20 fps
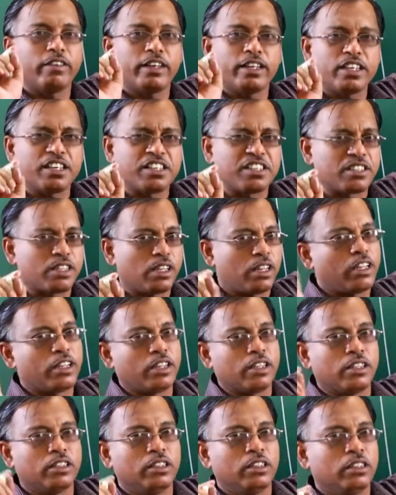very
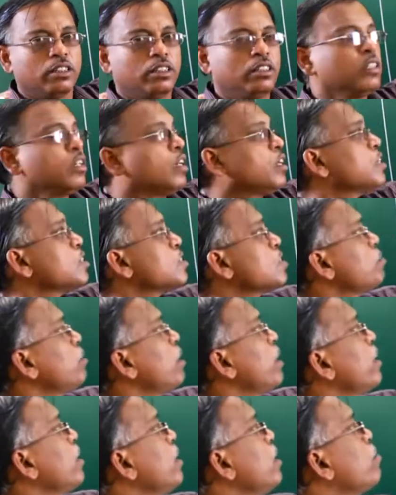easily.
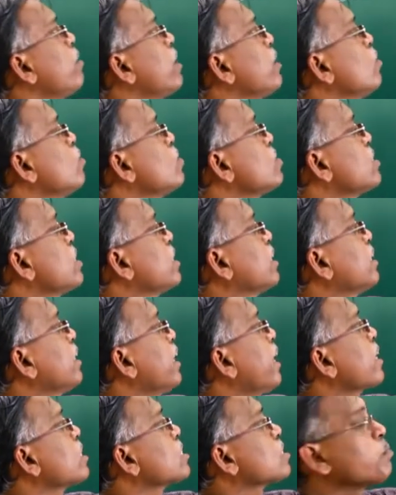Similarly, by using
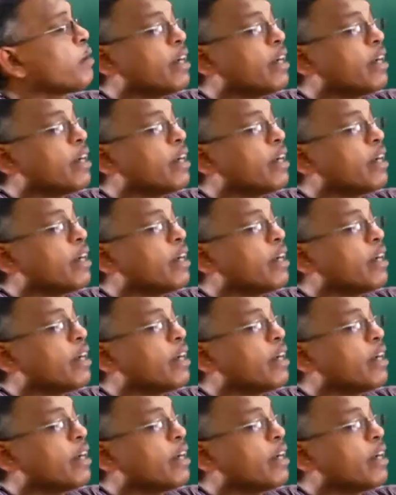x